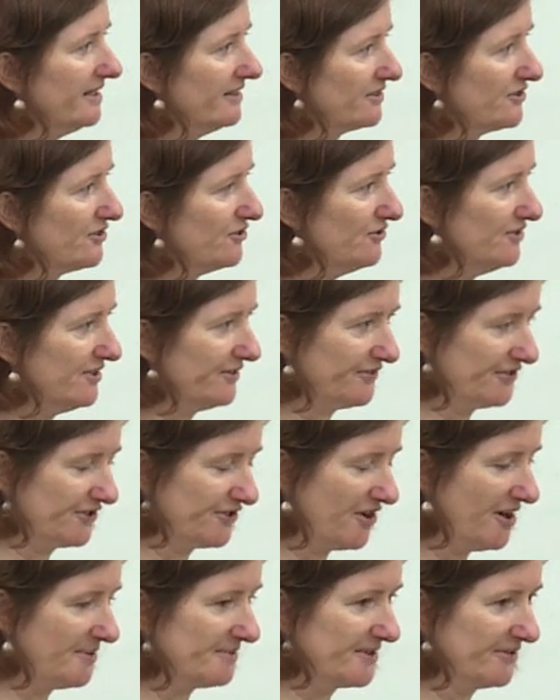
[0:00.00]
They're two different
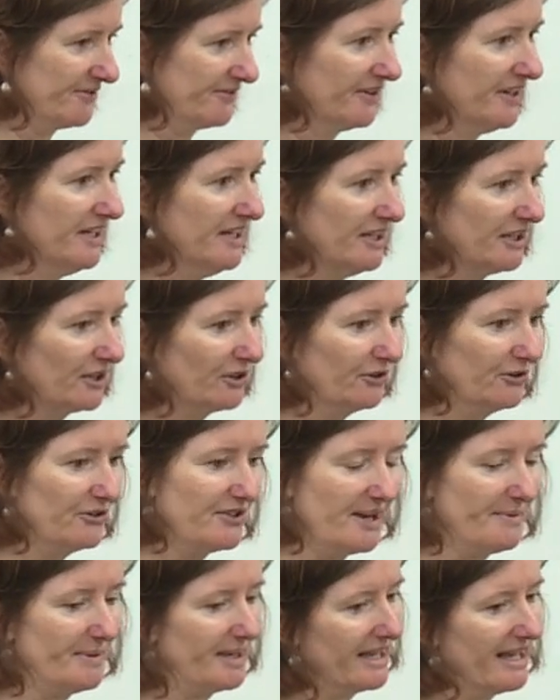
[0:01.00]
types of
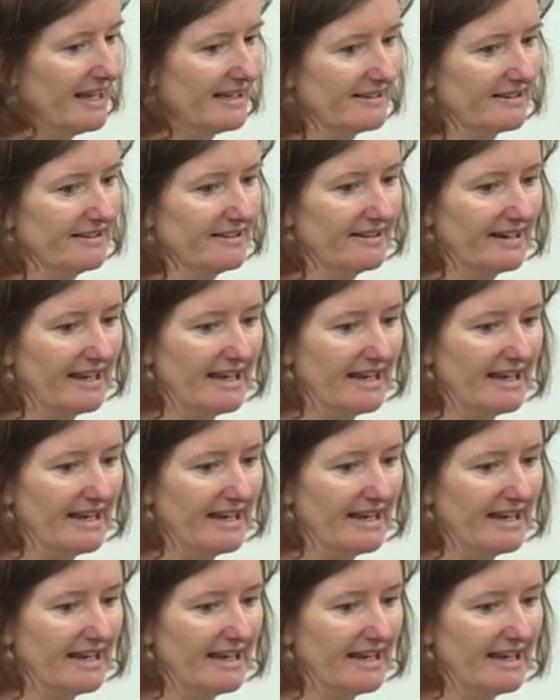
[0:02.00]
glutamic acid.